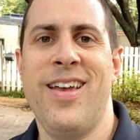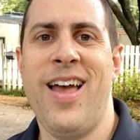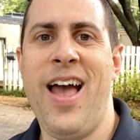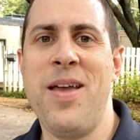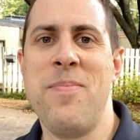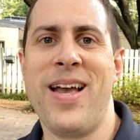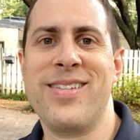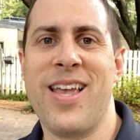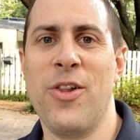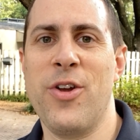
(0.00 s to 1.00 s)
Hi,
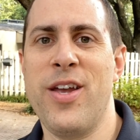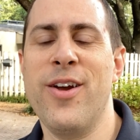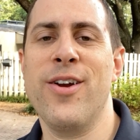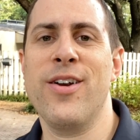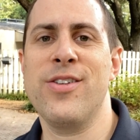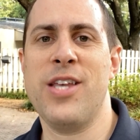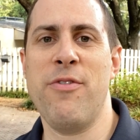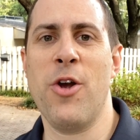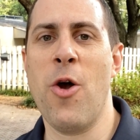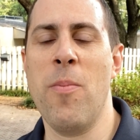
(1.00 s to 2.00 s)
Max Keller here, Save
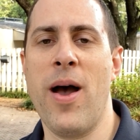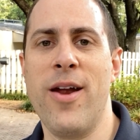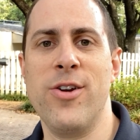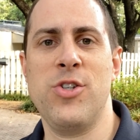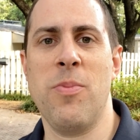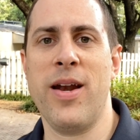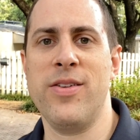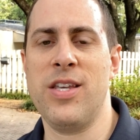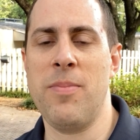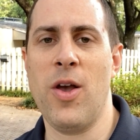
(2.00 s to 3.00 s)
Your Home Buyers. You might
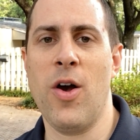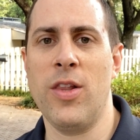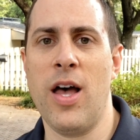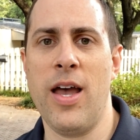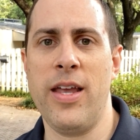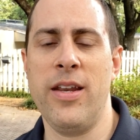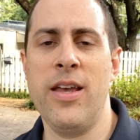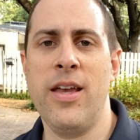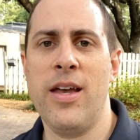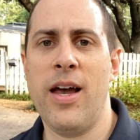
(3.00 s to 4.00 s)
have seen me online
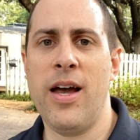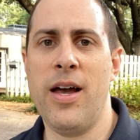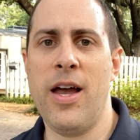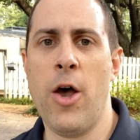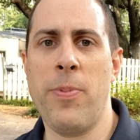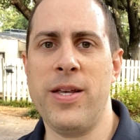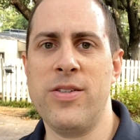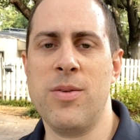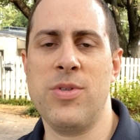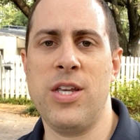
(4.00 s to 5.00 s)
helping
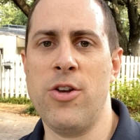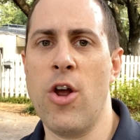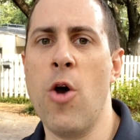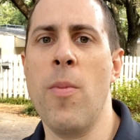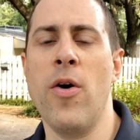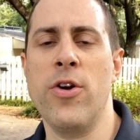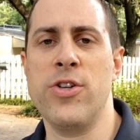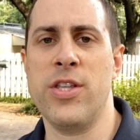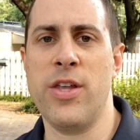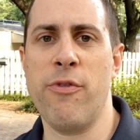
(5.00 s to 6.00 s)
some senior
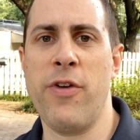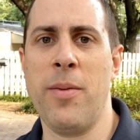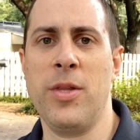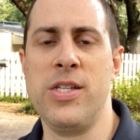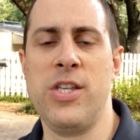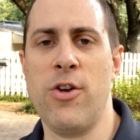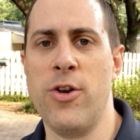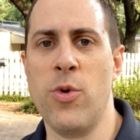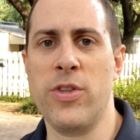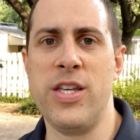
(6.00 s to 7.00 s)
homeowners and their families here
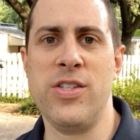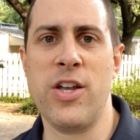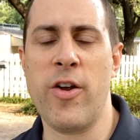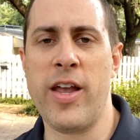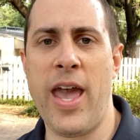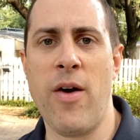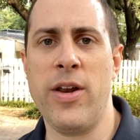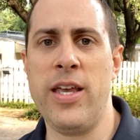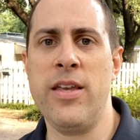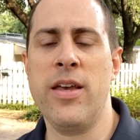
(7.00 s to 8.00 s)
in Northeast Tarrant
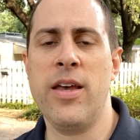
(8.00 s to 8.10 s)
County.